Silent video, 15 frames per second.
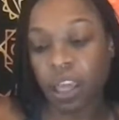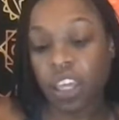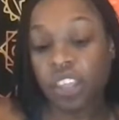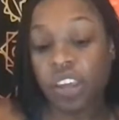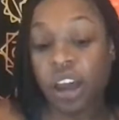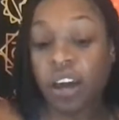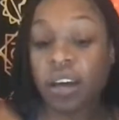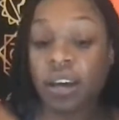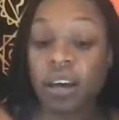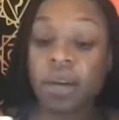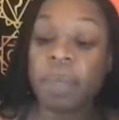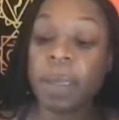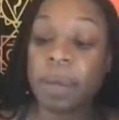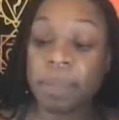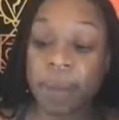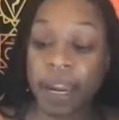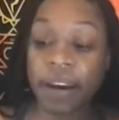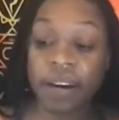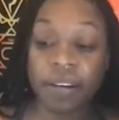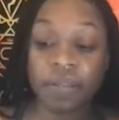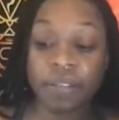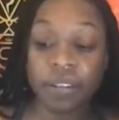y'all could be
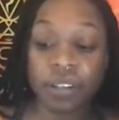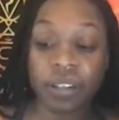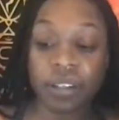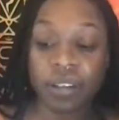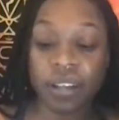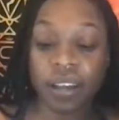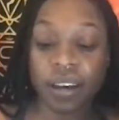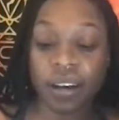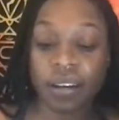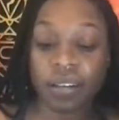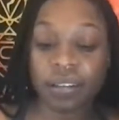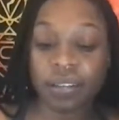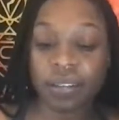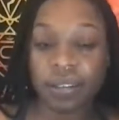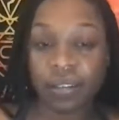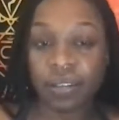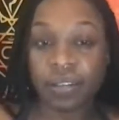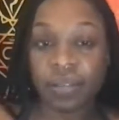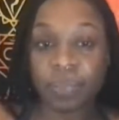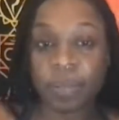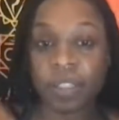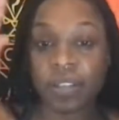married for real, like on
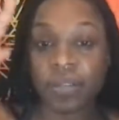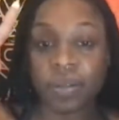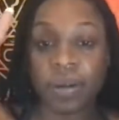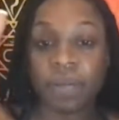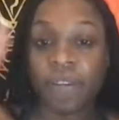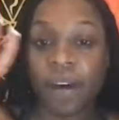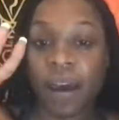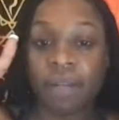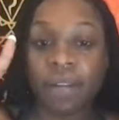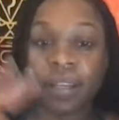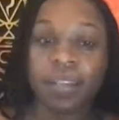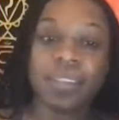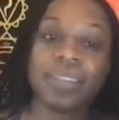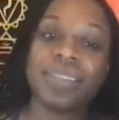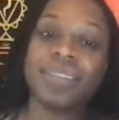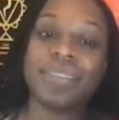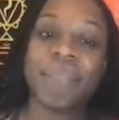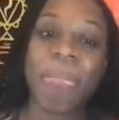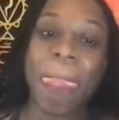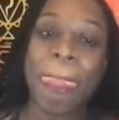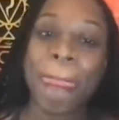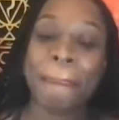spiritual 5D.
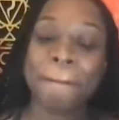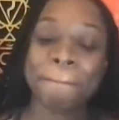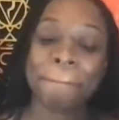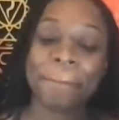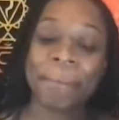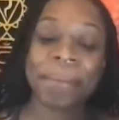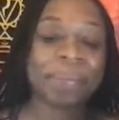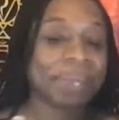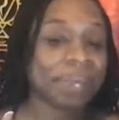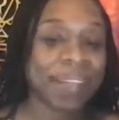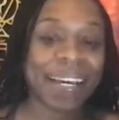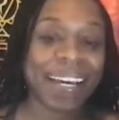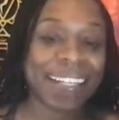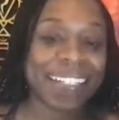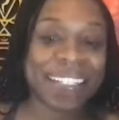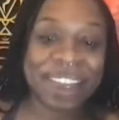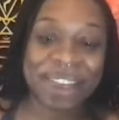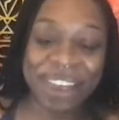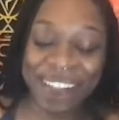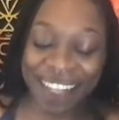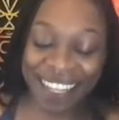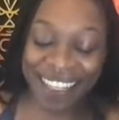I just
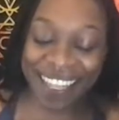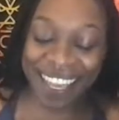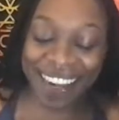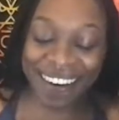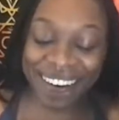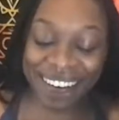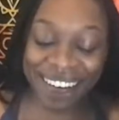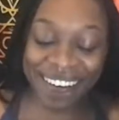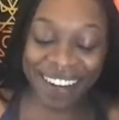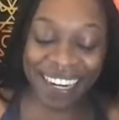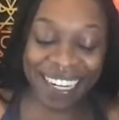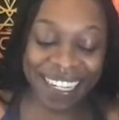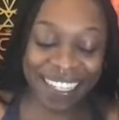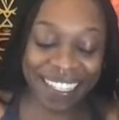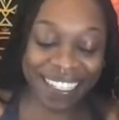feel like that already.